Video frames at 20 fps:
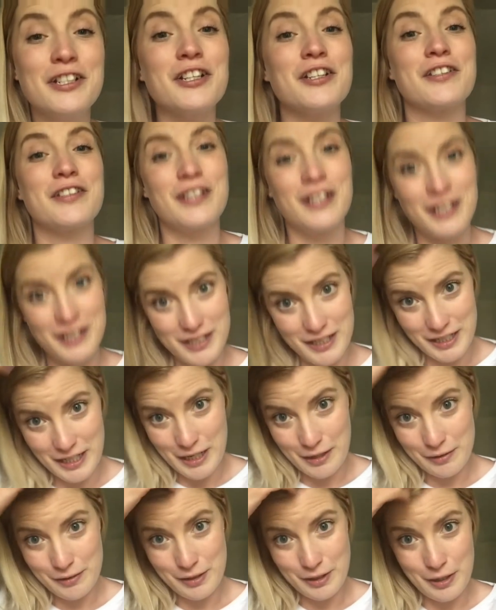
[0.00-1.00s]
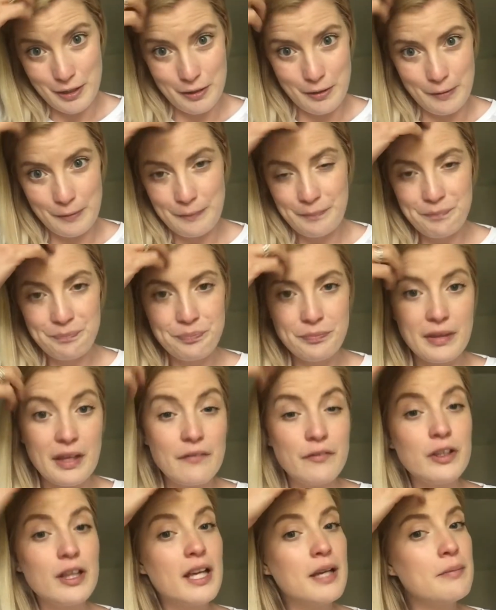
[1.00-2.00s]
just kicked in now. So
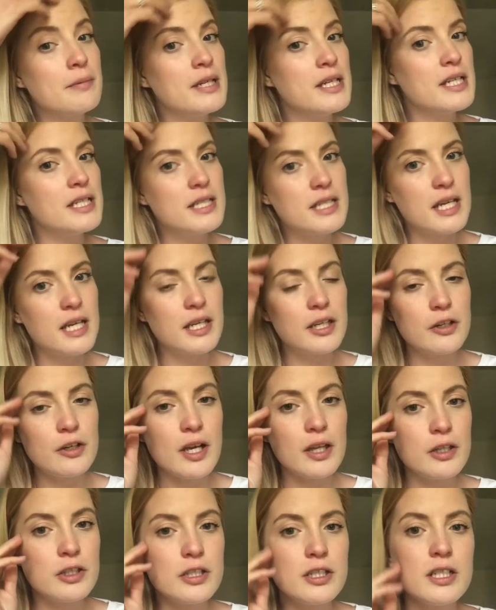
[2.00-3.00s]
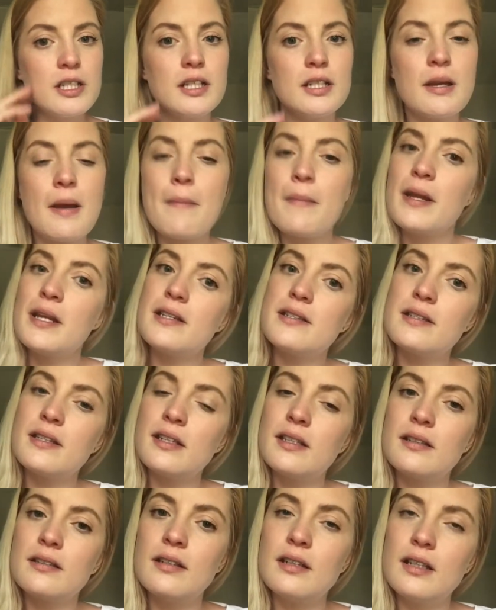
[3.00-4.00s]
if you're like me, take your allergy
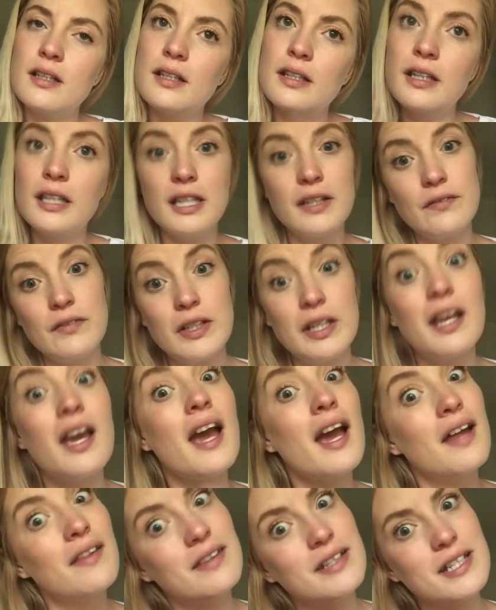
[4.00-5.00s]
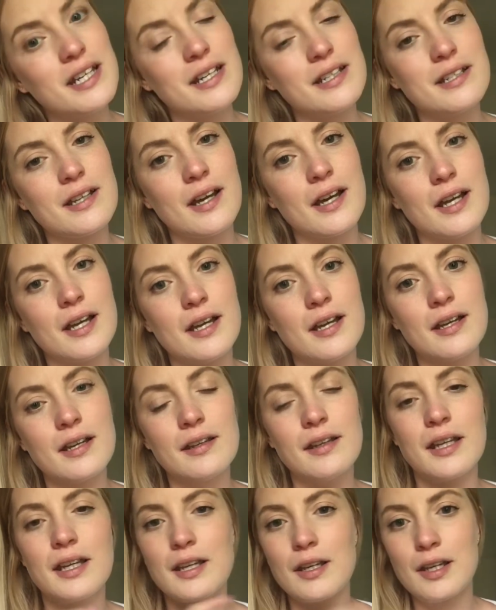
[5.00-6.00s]
medicine in the evening and the daytime,
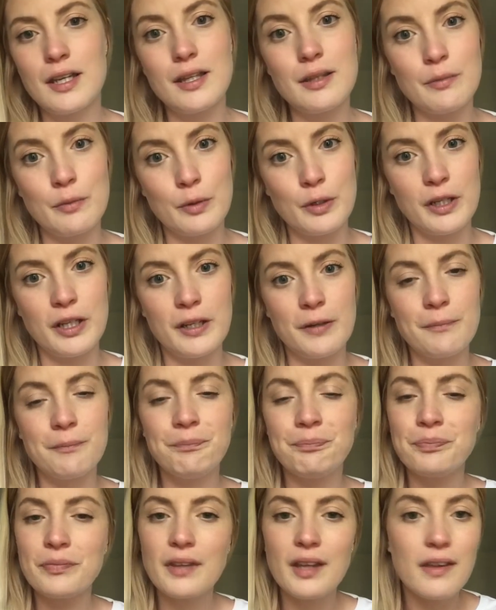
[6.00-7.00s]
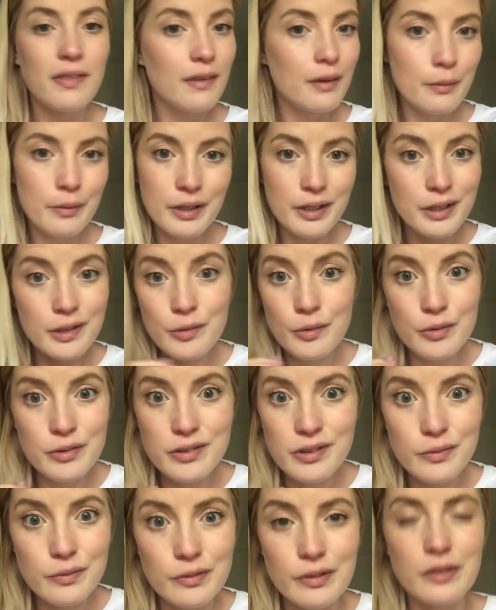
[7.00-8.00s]
like in the morning. That way you
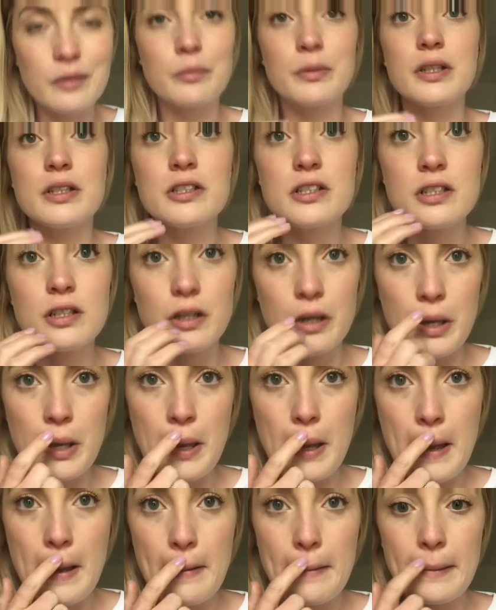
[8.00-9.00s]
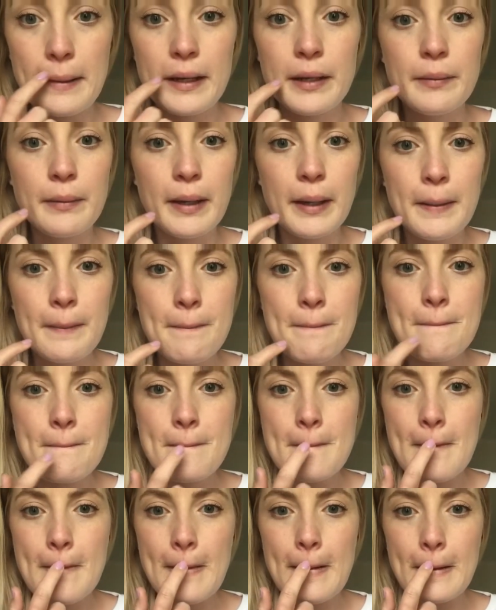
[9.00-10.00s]
won't suffer as much. But anyway,
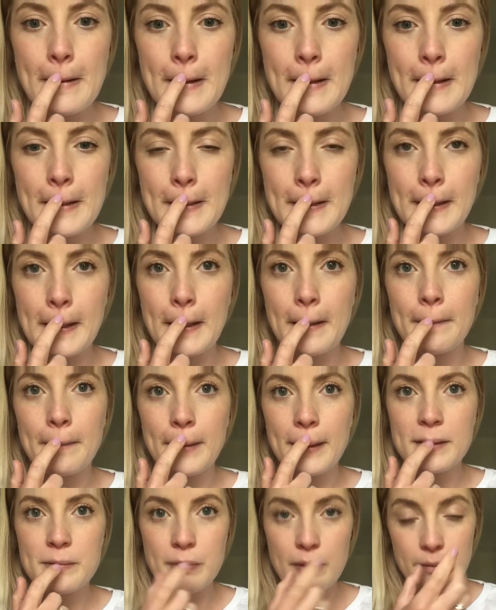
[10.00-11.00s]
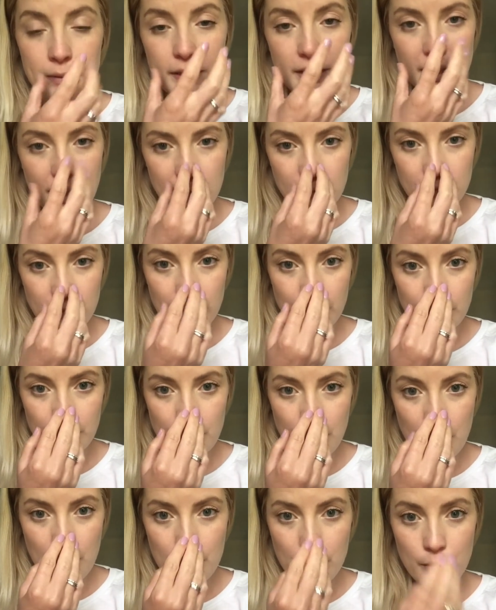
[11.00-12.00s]
a little redness here, but that's probably again
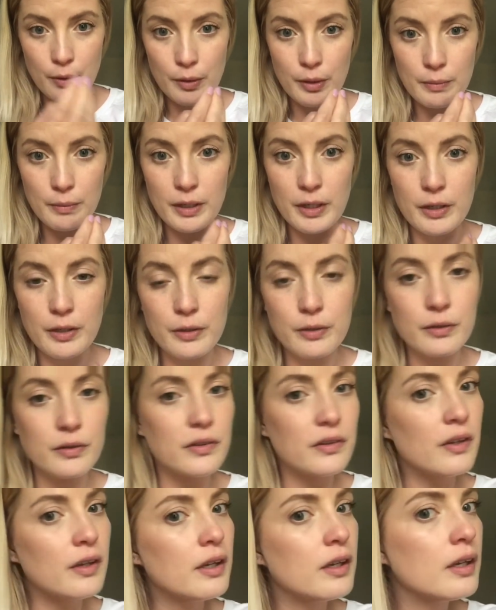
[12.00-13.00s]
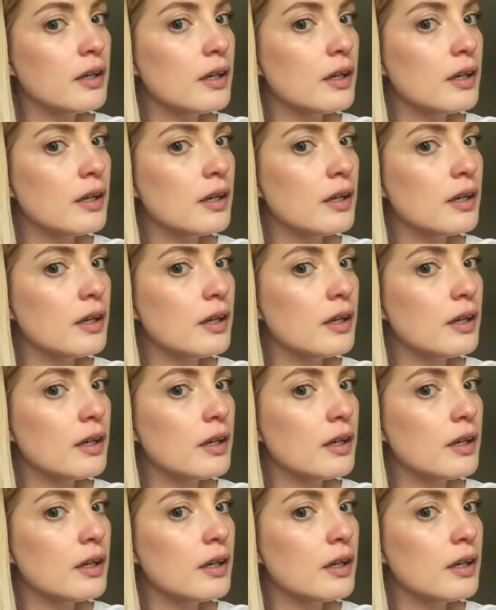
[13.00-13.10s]
from blowing my nose.